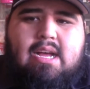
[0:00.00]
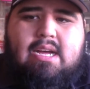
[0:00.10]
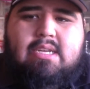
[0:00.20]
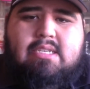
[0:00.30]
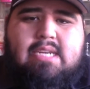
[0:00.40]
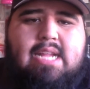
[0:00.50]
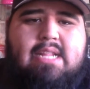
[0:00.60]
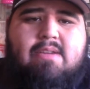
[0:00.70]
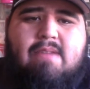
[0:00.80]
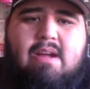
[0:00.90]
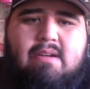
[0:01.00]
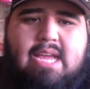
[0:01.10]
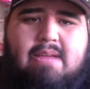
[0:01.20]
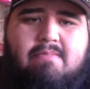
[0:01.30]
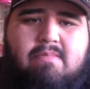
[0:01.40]
She had the ground
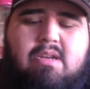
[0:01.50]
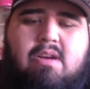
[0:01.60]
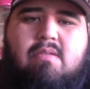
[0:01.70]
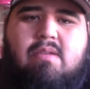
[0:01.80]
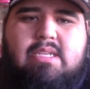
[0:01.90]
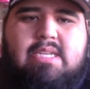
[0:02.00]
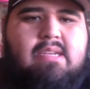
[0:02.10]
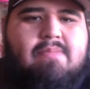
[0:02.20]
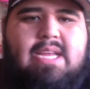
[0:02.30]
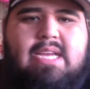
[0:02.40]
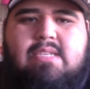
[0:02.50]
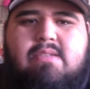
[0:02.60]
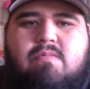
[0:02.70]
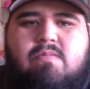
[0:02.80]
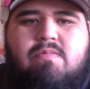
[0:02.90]
game. You know, Jessica Penne
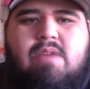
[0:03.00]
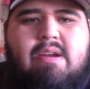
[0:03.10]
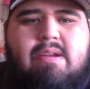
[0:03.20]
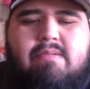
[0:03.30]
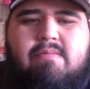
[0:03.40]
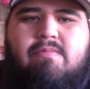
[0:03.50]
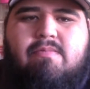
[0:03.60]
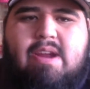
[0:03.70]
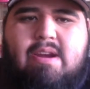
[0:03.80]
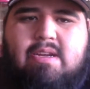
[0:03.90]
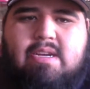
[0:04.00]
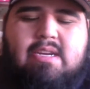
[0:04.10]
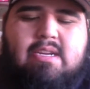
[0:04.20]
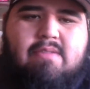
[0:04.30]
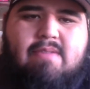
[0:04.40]
is very, very
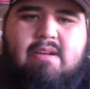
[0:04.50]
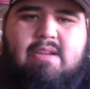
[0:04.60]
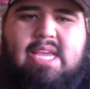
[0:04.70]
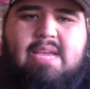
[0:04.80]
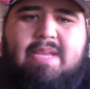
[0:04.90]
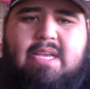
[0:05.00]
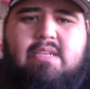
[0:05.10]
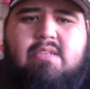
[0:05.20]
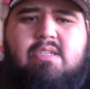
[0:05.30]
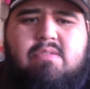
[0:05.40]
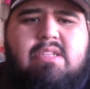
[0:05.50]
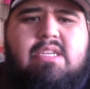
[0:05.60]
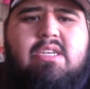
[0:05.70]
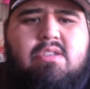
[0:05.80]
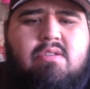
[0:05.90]
good on the ground game. So she
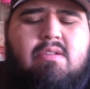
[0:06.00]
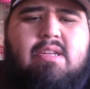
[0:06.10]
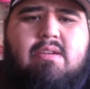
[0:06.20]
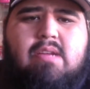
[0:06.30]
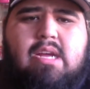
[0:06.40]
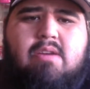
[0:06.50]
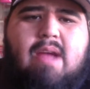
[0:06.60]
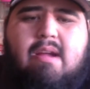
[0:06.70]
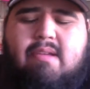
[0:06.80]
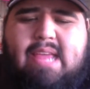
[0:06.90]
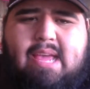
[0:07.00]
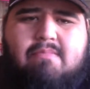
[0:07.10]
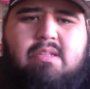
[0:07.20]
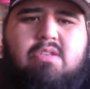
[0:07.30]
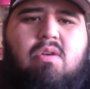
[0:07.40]
really controlled the ground
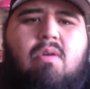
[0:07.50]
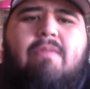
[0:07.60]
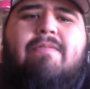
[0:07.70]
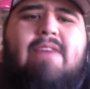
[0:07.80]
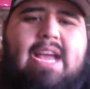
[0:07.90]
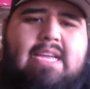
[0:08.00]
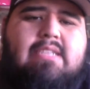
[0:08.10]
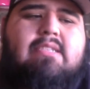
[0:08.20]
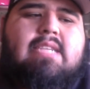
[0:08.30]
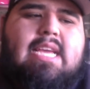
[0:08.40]
game this whole fight.